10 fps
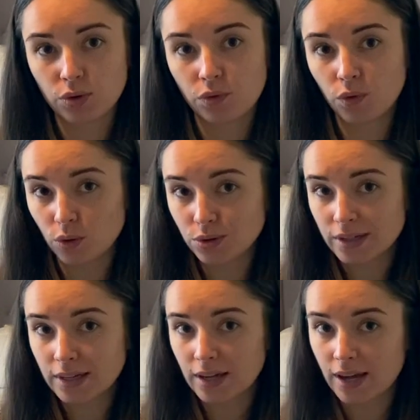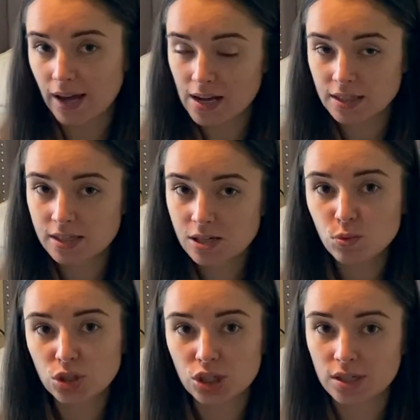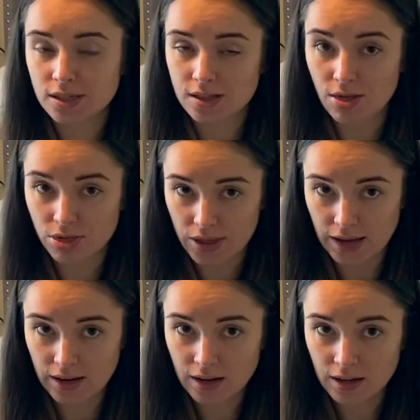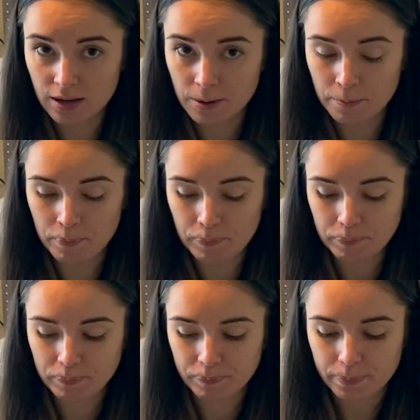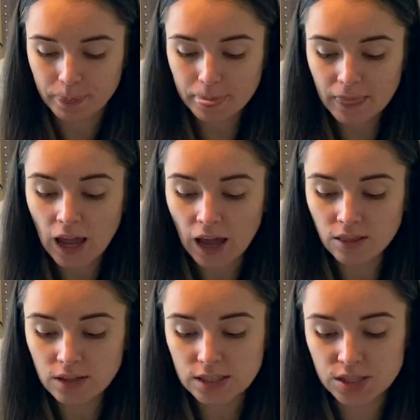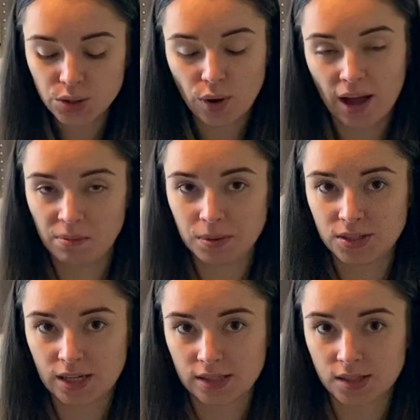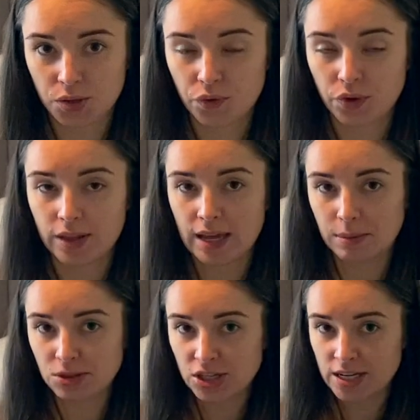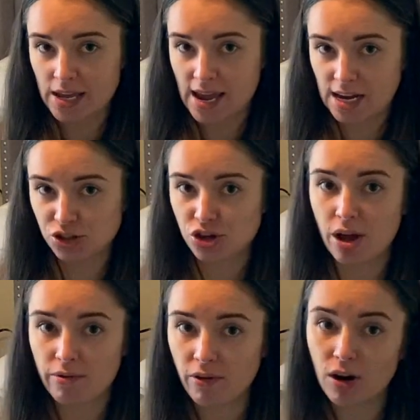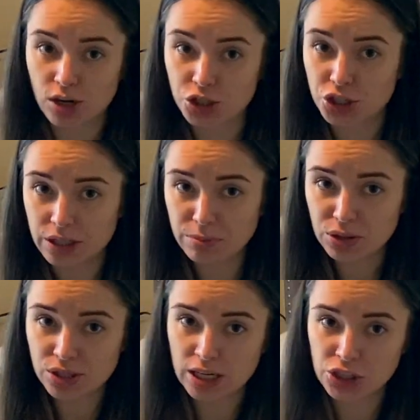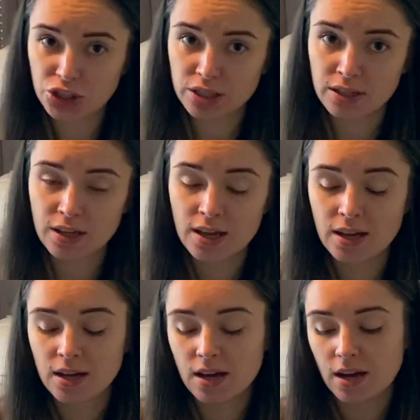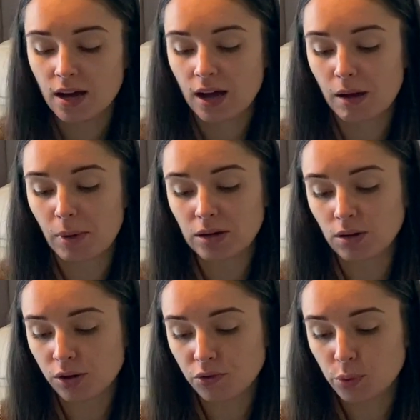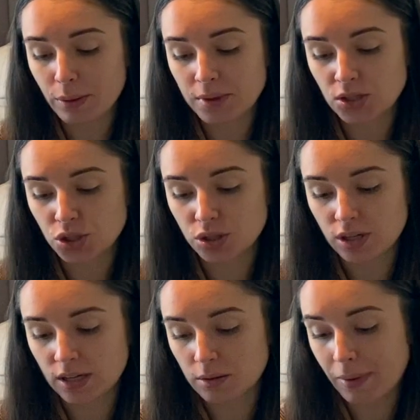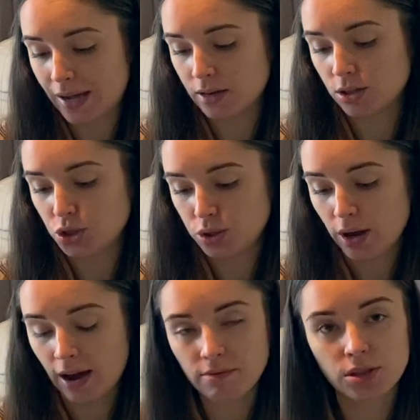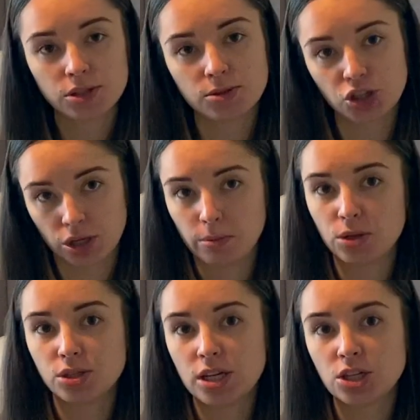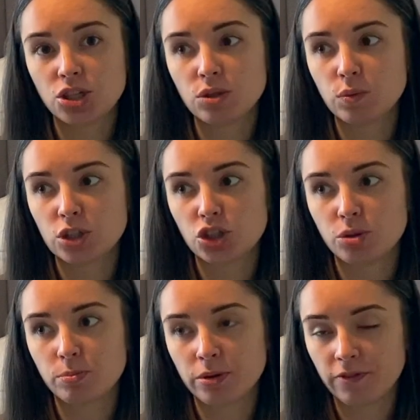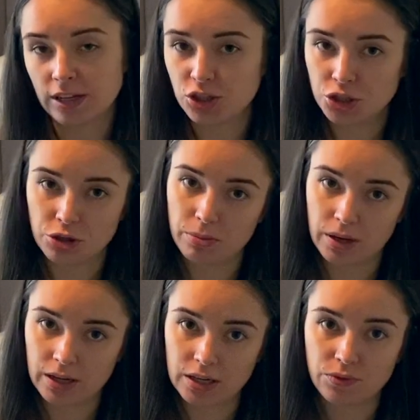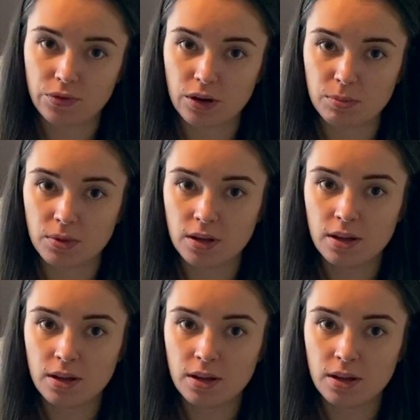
folic acid, which is synthetic, unless you have been tested for the MTHFR gene mutation. A lot of women and men do have this gene mutation, which prevents your body from